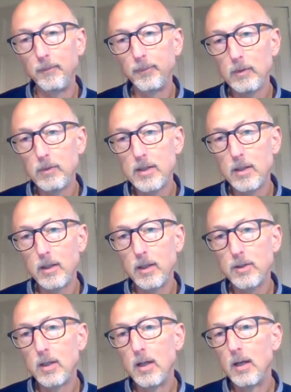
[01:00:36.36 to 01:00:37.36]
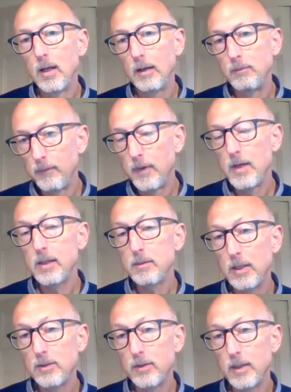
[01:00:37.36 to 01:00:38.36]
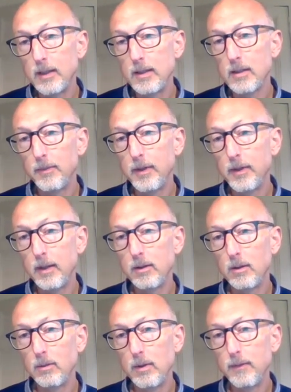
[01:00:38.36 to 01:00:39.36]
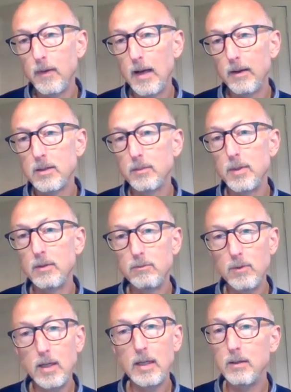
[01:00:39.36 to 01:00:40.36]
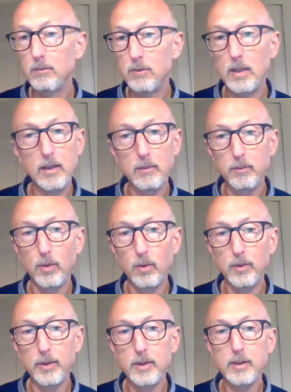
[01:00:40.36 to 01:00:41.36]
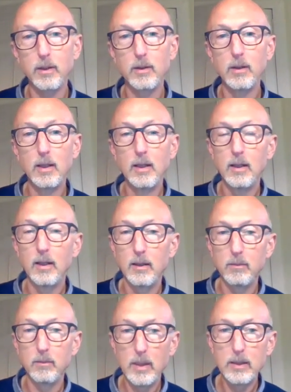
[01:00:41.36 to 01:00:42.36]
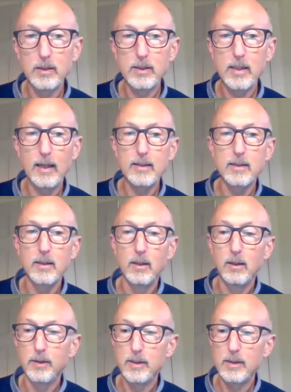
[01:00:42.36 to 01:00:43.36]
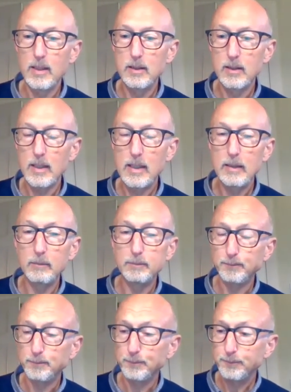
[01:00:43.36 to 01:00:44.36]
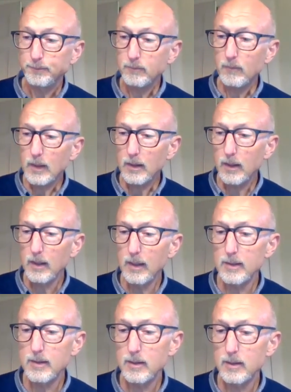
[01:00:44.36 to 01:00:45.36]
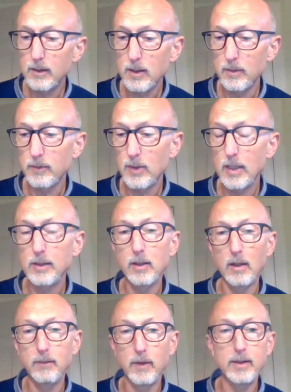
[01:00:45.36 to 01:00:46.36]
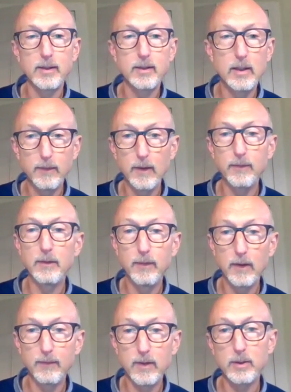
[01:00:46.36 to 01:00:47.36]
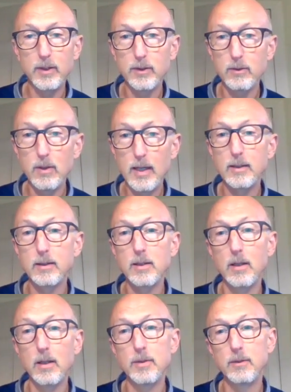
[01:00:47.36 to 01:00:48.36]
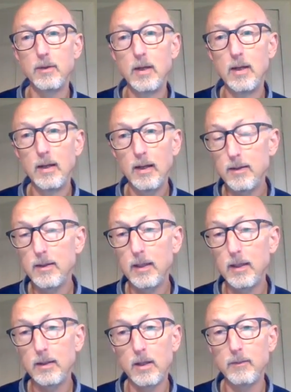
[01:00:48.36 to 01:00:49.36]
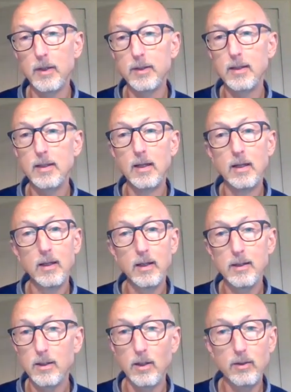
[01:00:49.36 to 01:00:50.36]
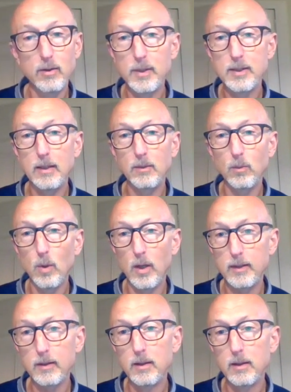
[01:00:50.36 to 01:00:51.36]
research. And reverse mentoring is something that we've found to be really, really important. So in Middlesex, the senior team is, in terms of gender diversity, 50-50, which is great. In terms of ethnic diversity, it's 100% white.